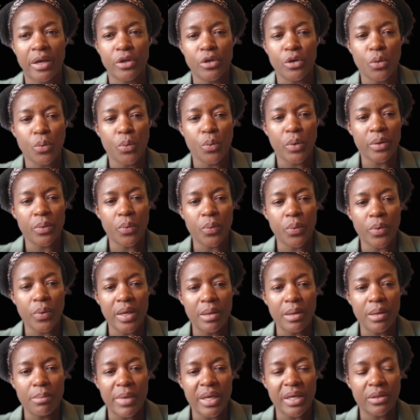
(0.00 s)
when
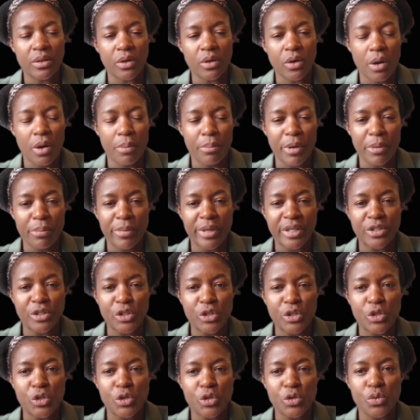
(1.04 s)
we made the
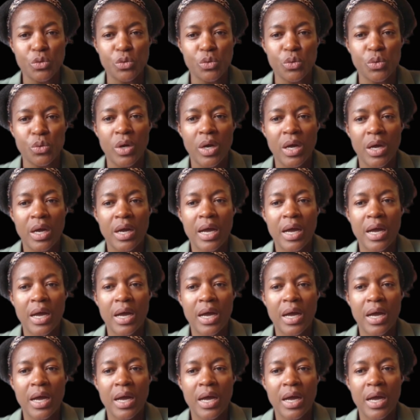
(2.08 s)
commitment to